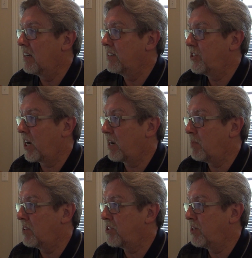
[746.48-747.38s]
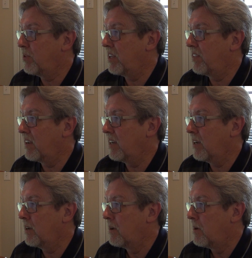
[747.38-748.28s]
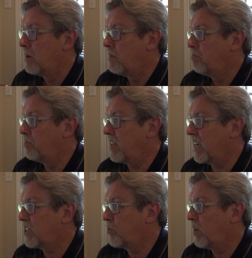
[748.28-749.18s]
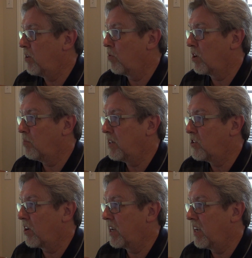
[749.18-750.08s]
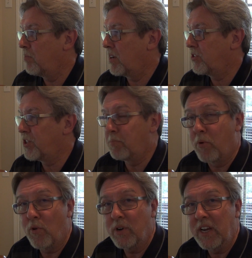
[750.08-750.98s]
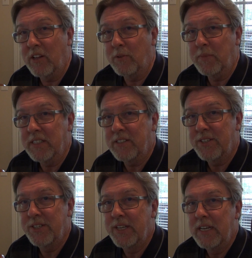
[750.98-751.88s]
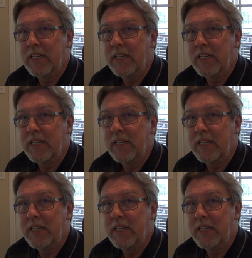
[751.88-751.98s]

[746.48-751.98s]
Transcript: Check them out, see what you think. Next week we're going to be talking about support elements